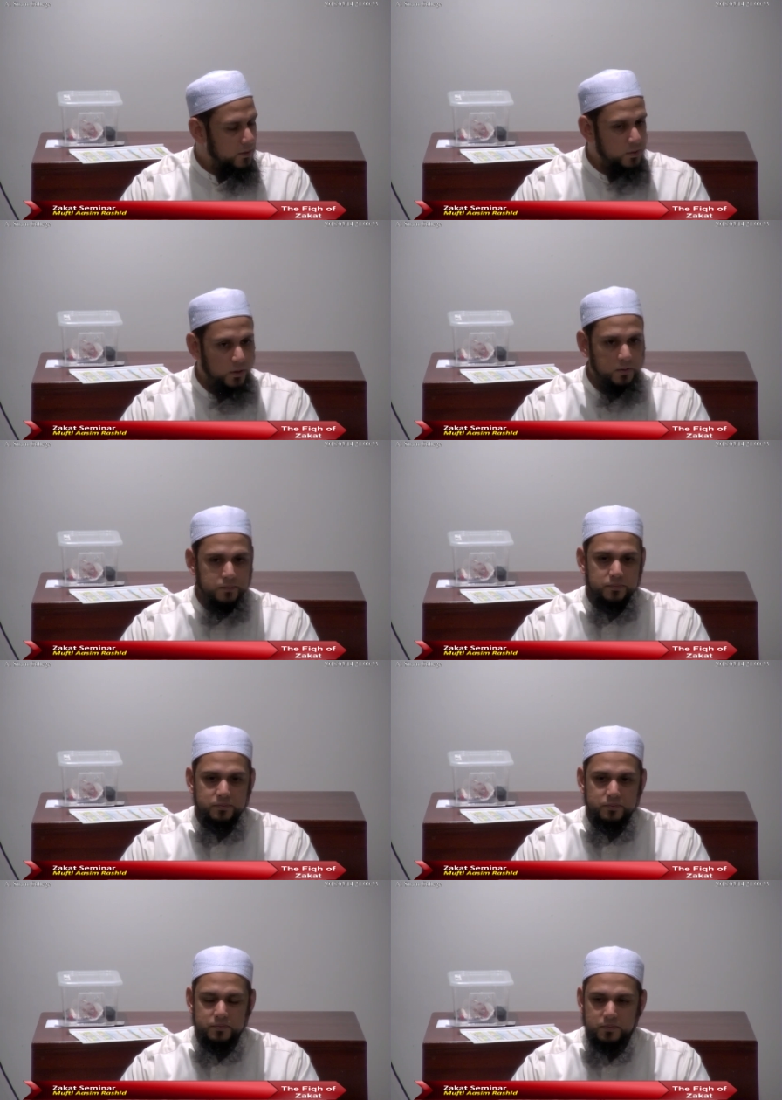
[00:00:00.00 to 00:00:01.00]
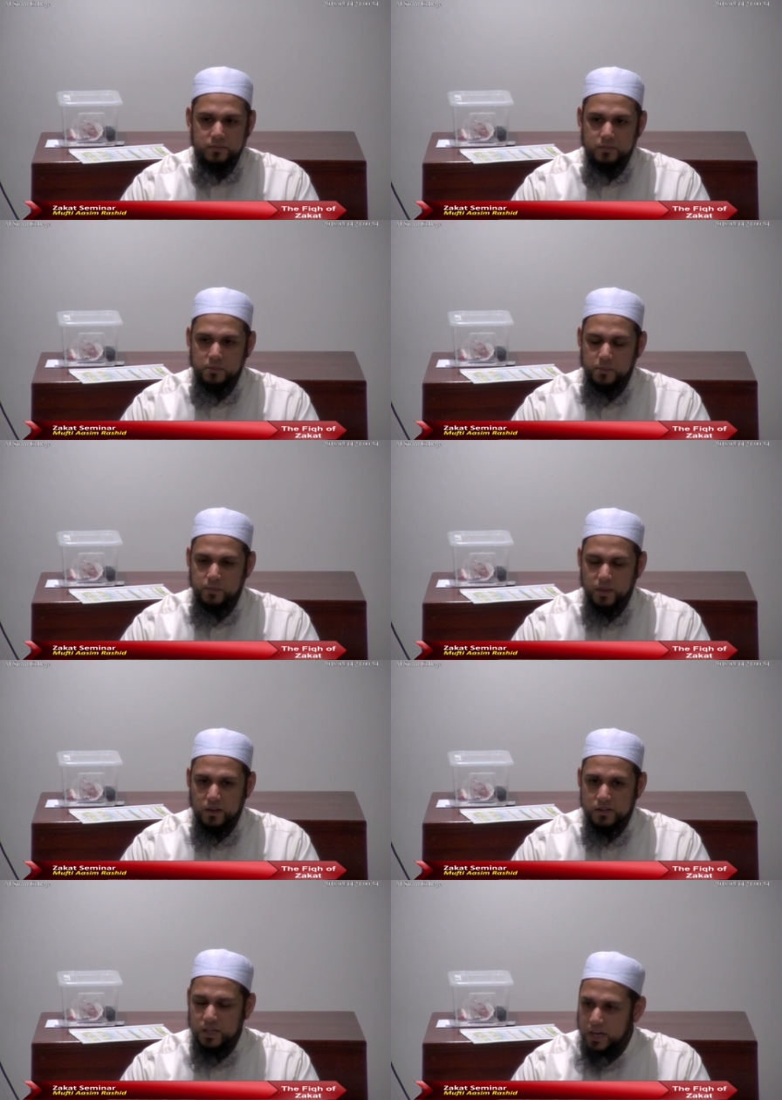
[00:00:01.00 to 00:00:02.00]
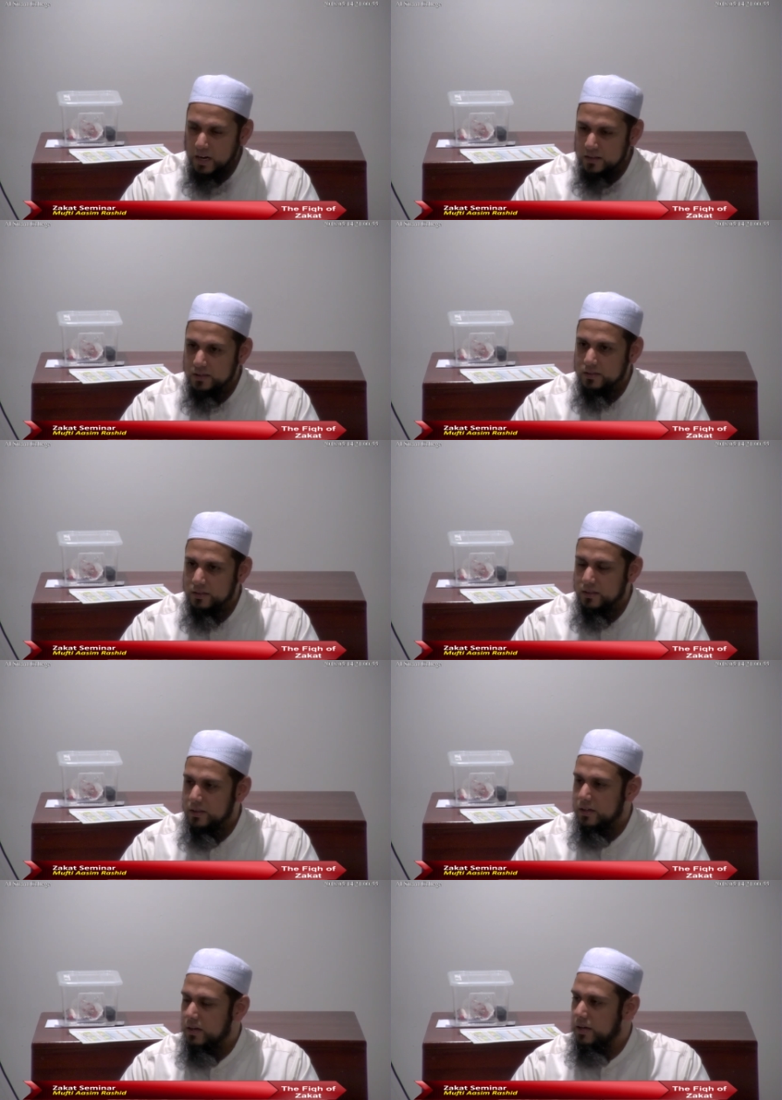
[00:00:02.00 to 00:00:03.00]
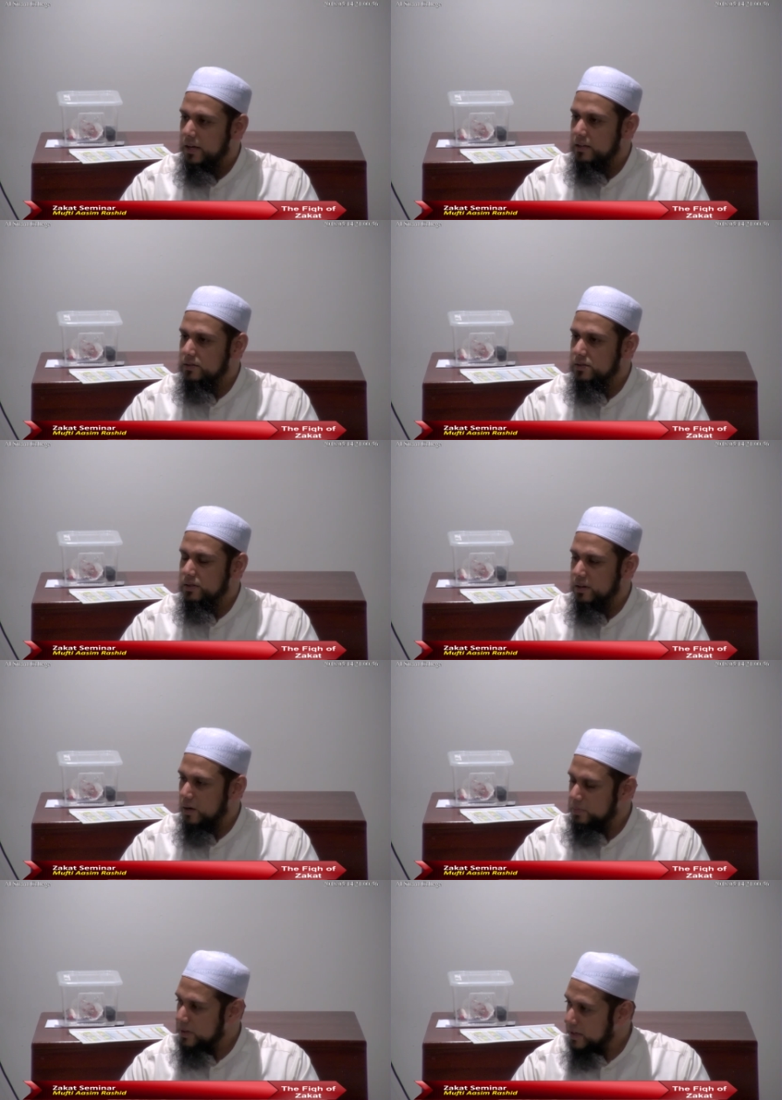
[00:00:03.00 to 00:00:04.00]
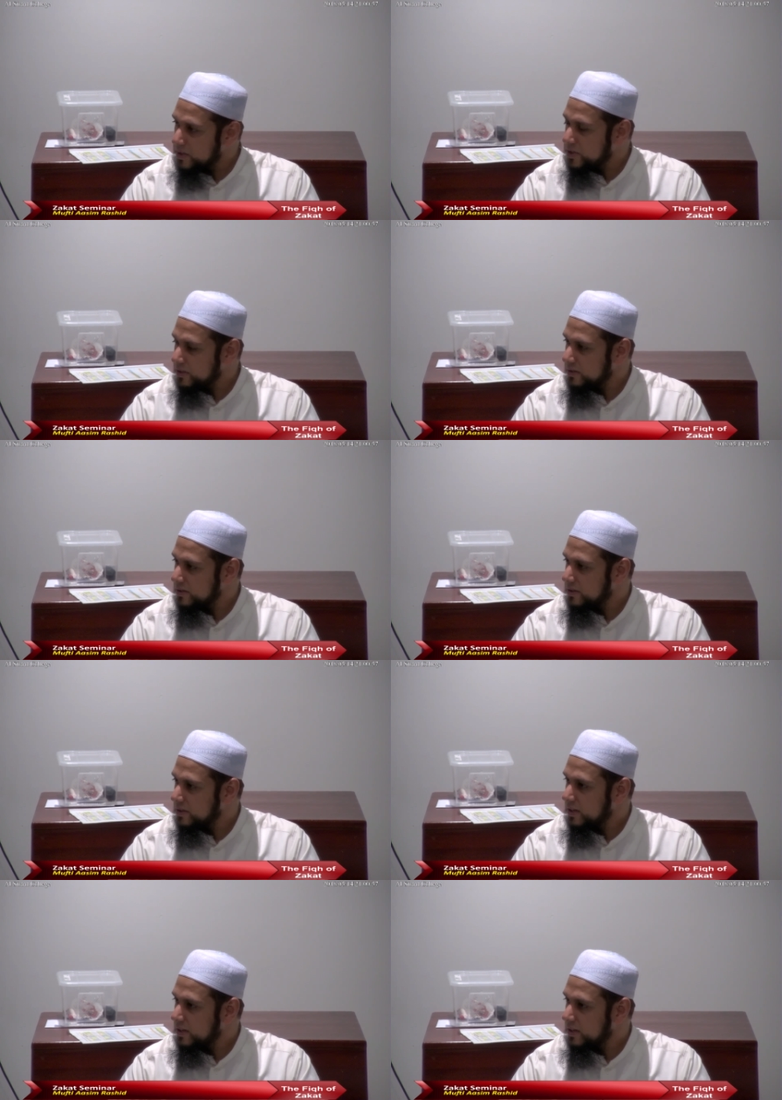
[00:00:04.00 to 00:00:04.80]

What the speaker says: So zakat is an obligation.